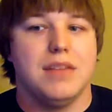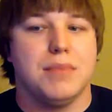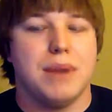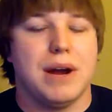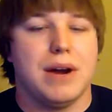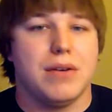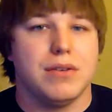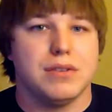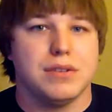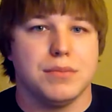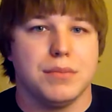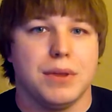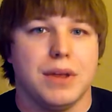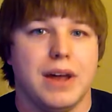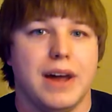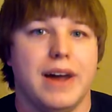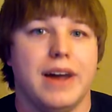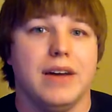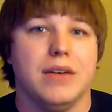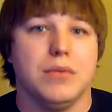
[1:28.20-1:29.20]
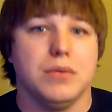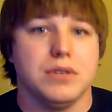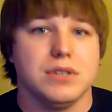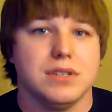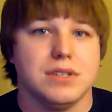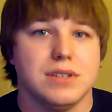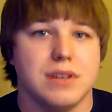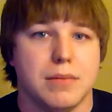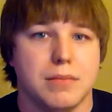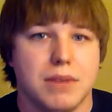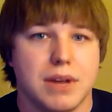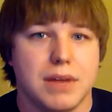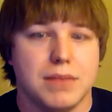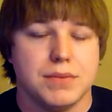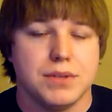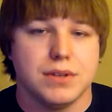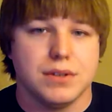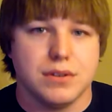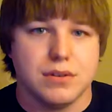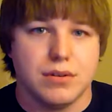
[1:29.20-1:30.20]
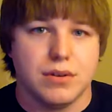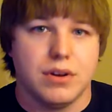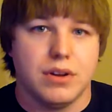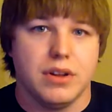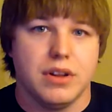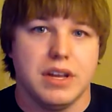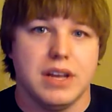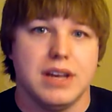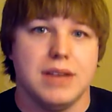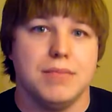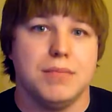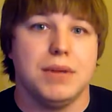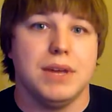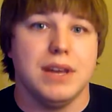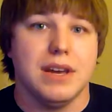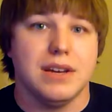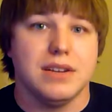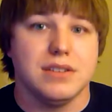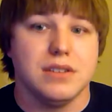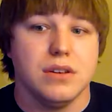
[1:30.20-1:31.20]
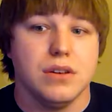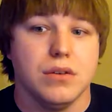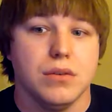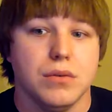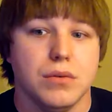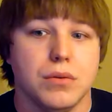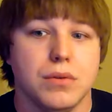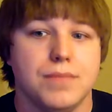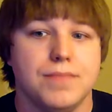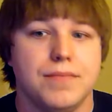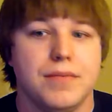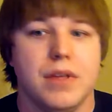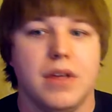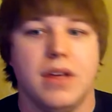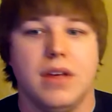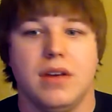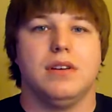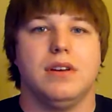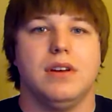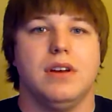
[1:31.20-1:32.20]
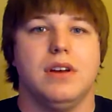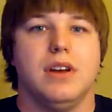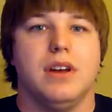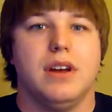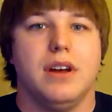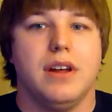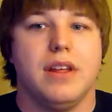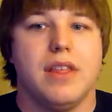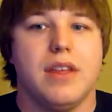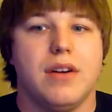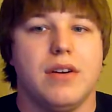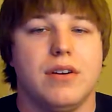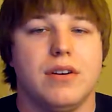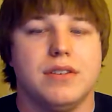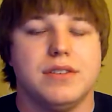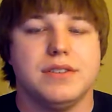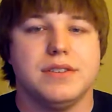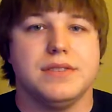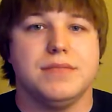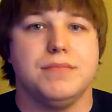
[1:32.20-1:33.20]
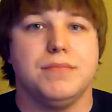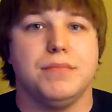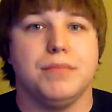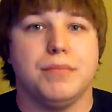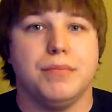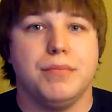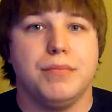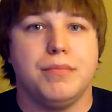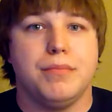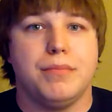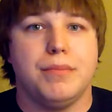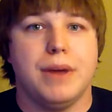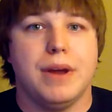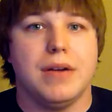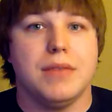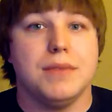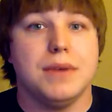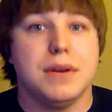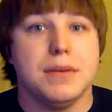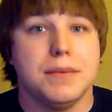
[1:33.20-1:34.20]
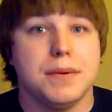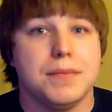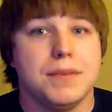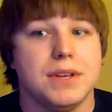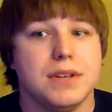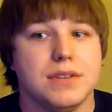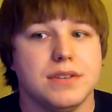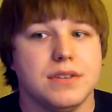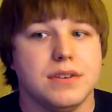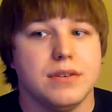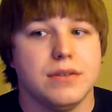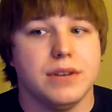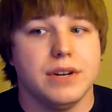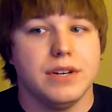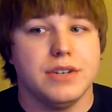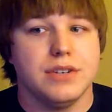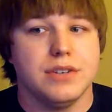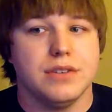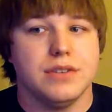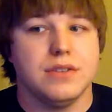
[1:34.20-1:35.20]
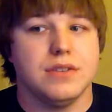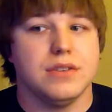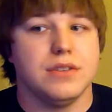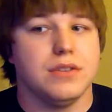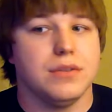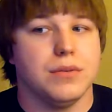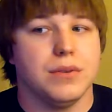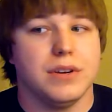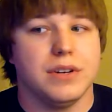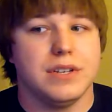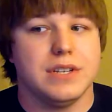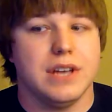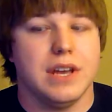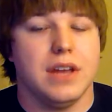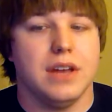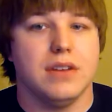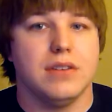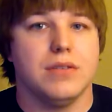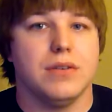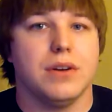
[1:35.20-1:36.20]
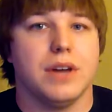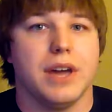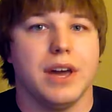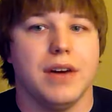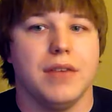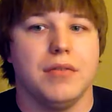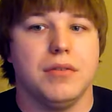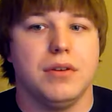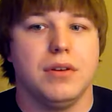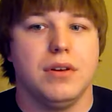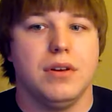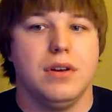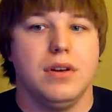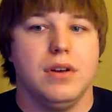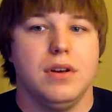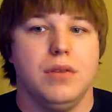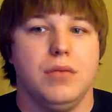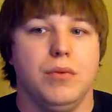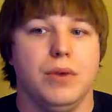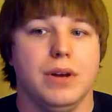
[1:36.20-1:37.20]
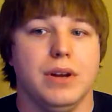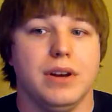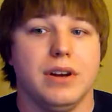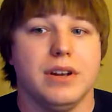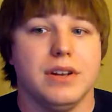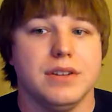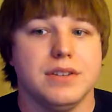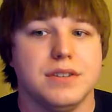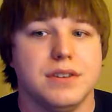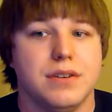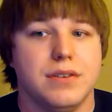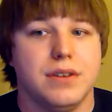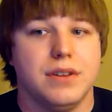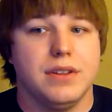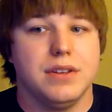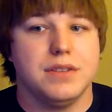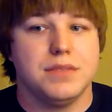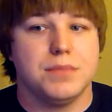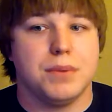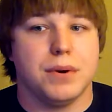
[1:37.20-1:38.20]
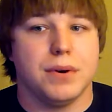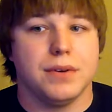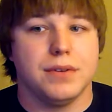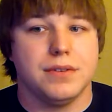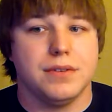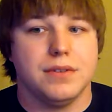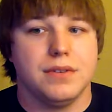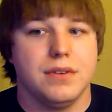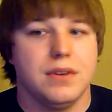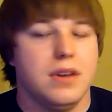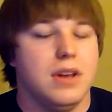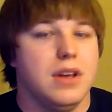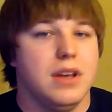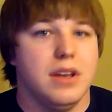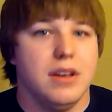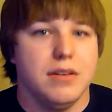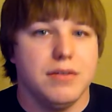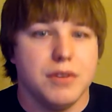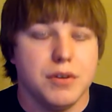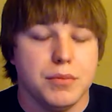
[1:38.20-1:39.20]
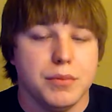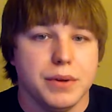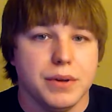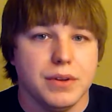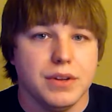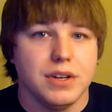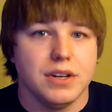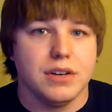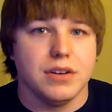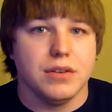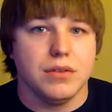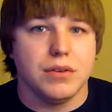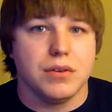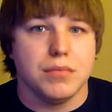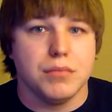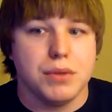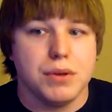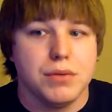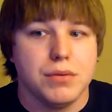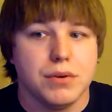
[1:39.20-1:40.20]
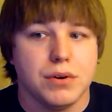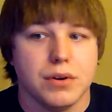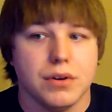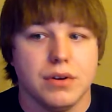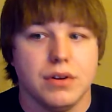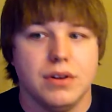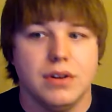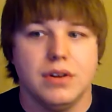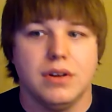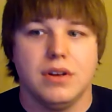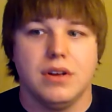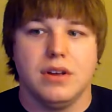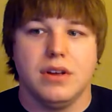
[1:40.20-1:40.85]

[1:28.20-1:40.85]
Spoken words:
and a power supply, which is sometimes also called a PSU. There are some bare minimum considerations that you'll want to take into account when considering these parts if you're building a new computer.